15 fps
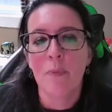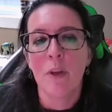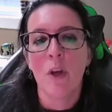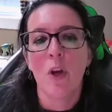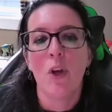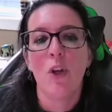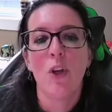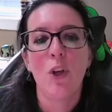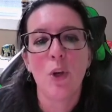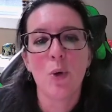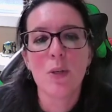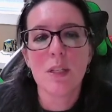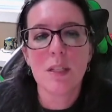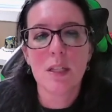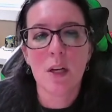you
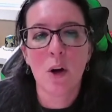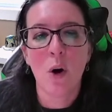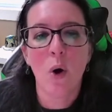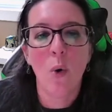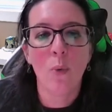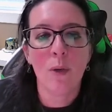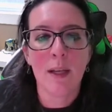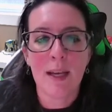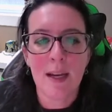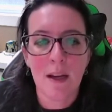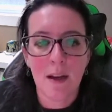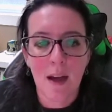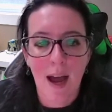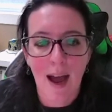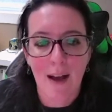still only
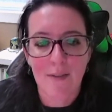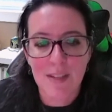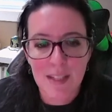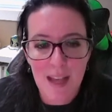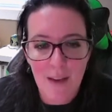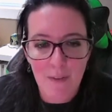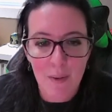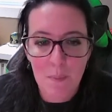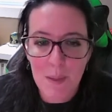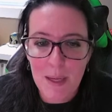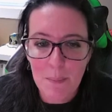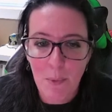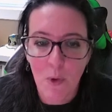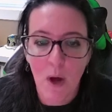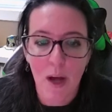have 7
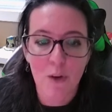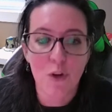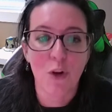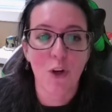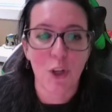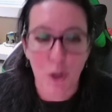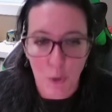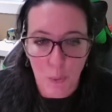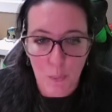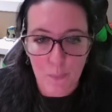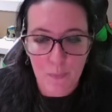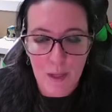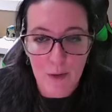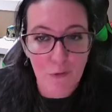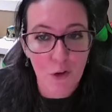people under you
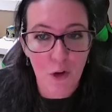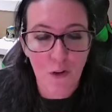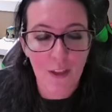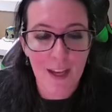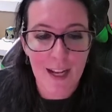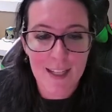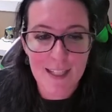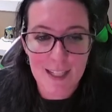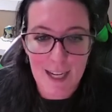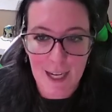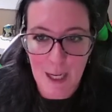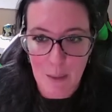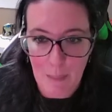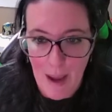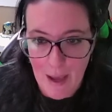if you're the incident
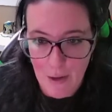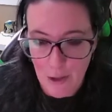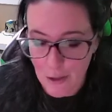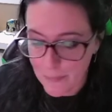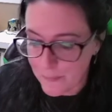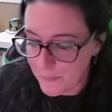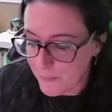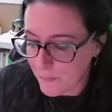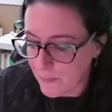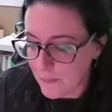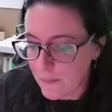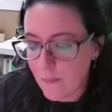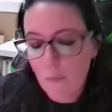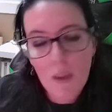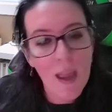commander.
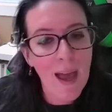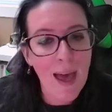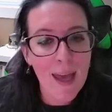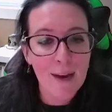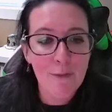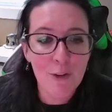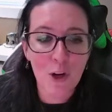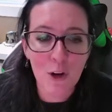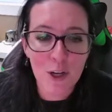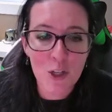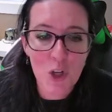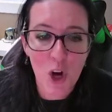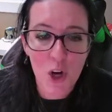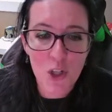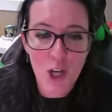And if you're in
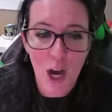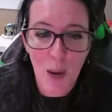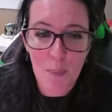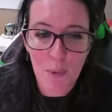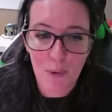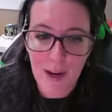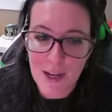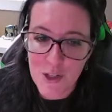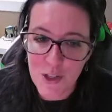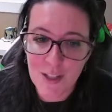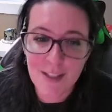charge of operations,